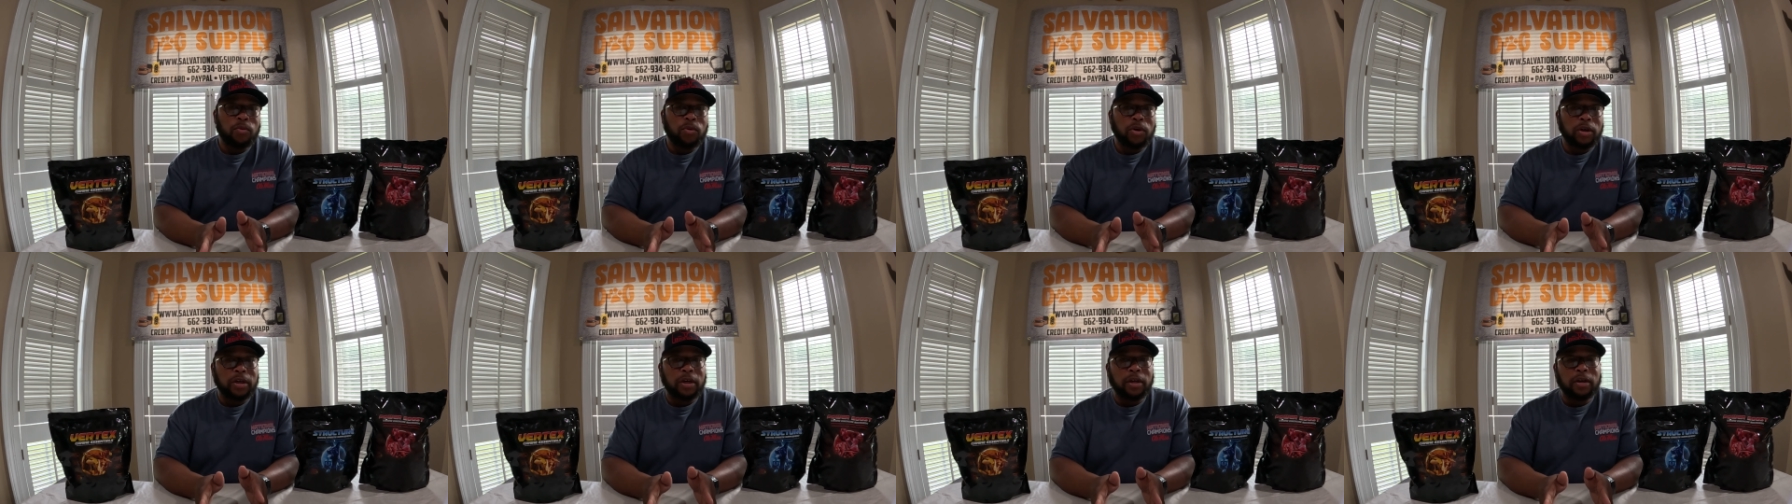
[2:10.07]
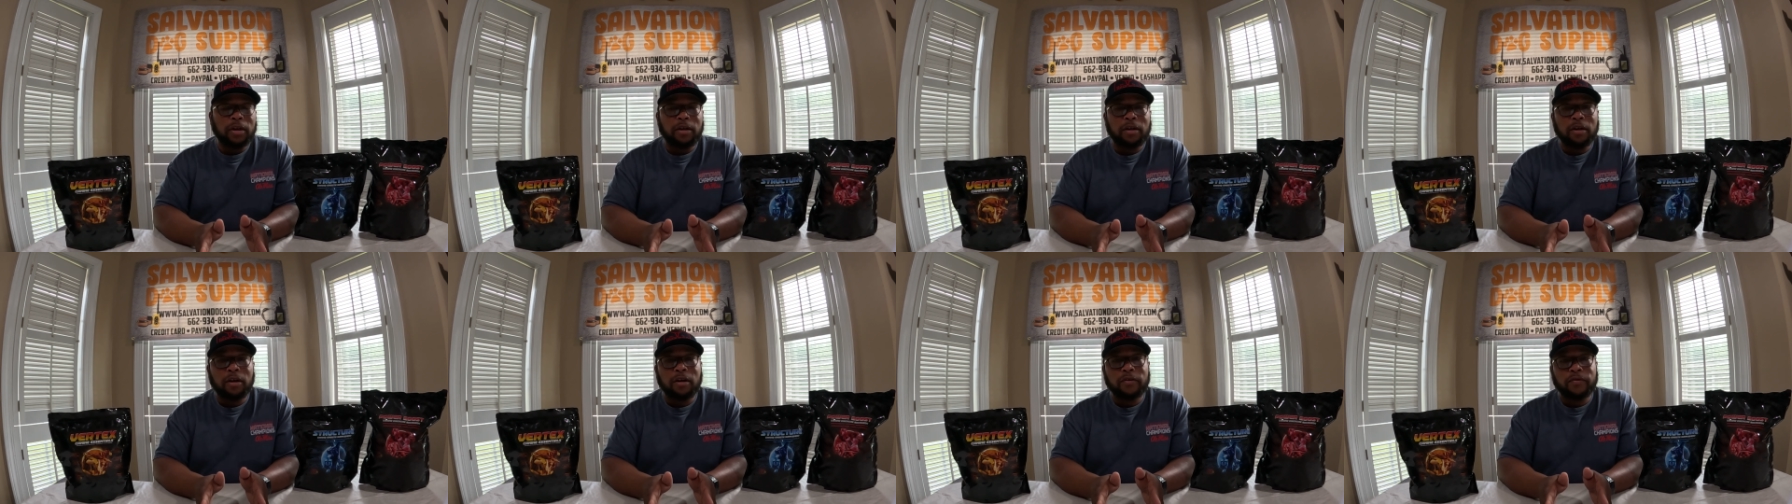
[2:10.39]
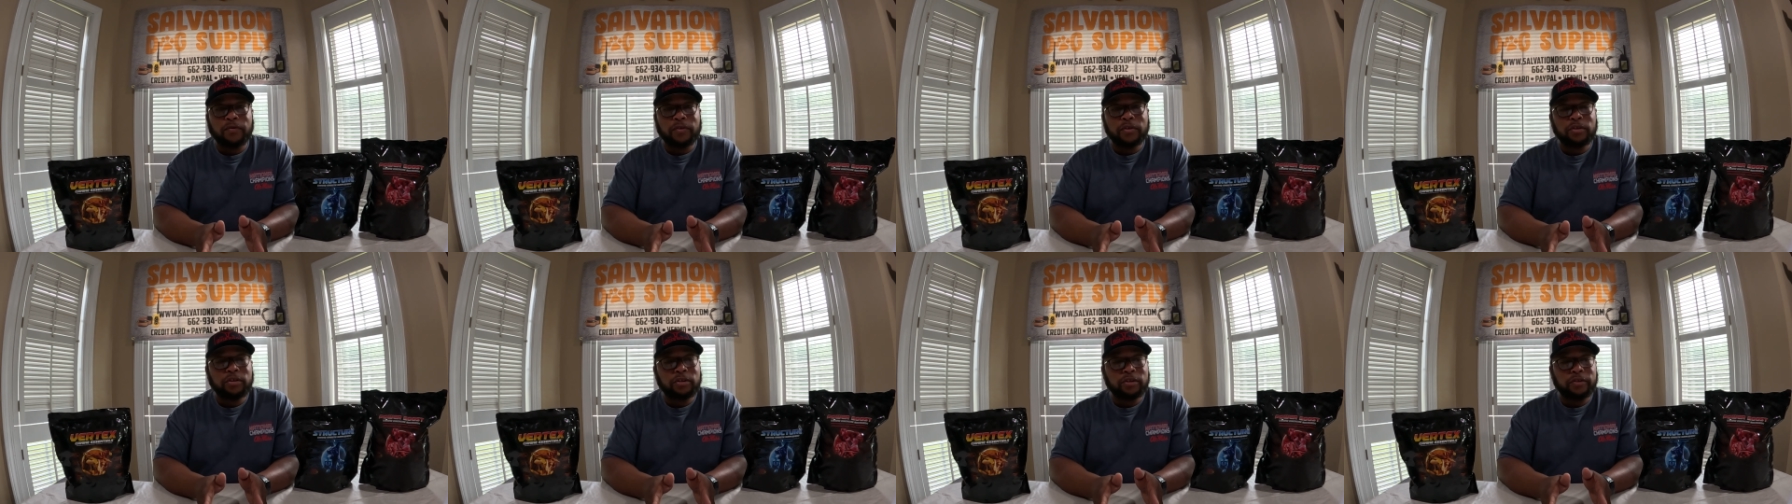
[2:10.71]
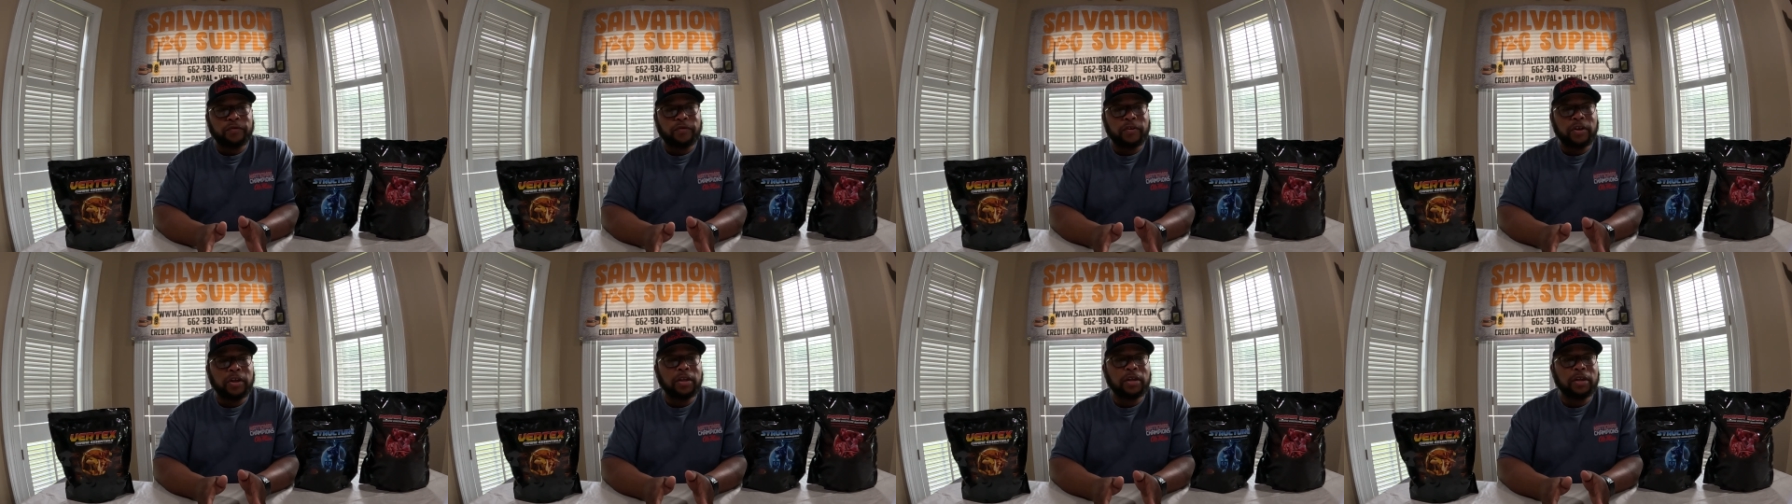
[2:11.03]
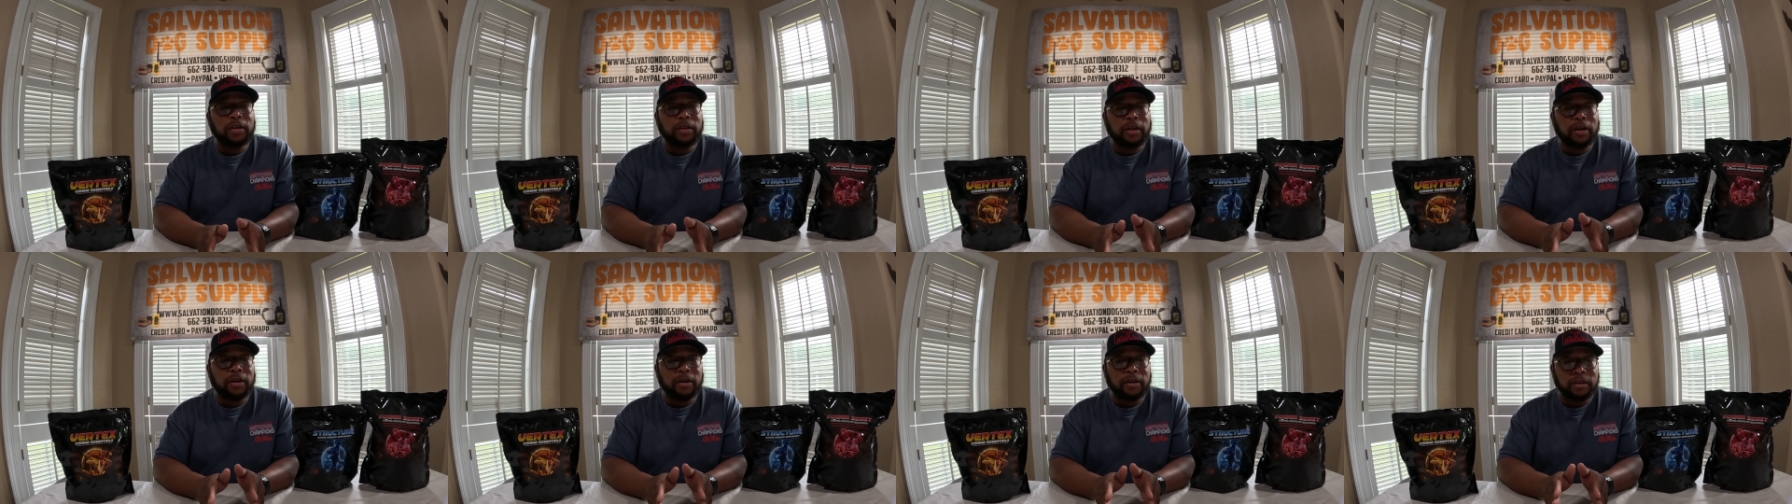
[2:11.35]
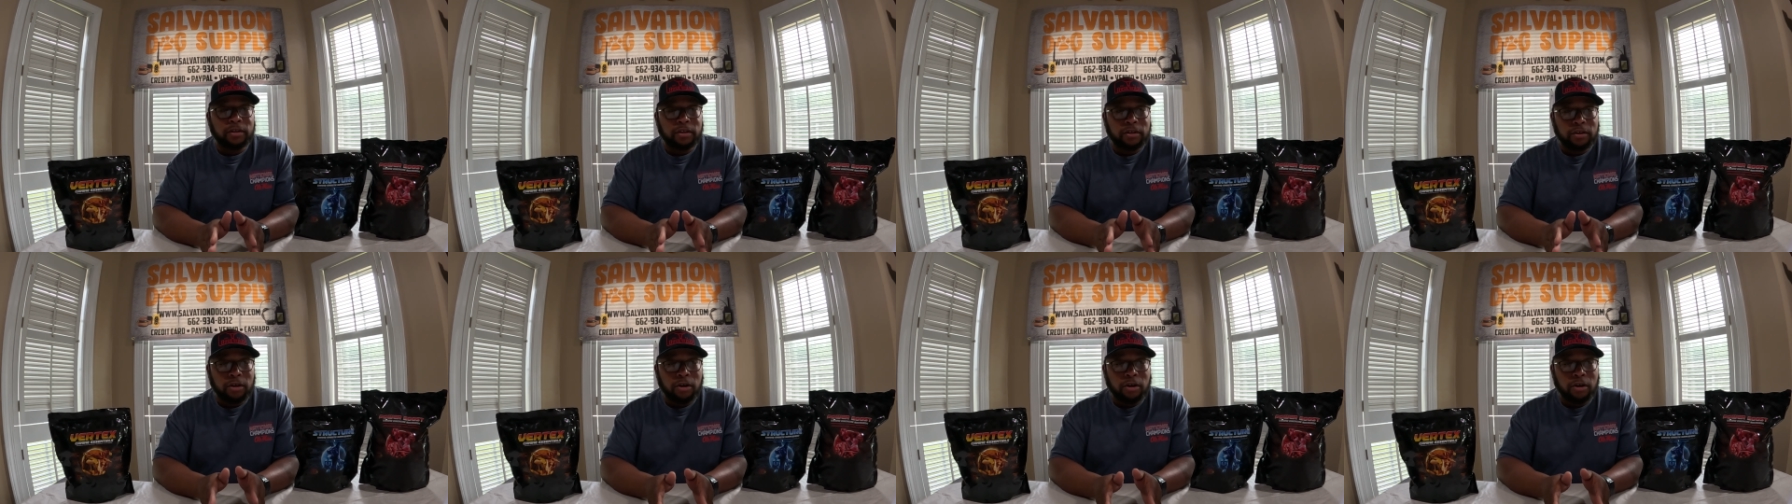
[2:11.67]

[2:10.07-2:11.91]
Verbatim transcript: what kind of dog food you're feeding, there is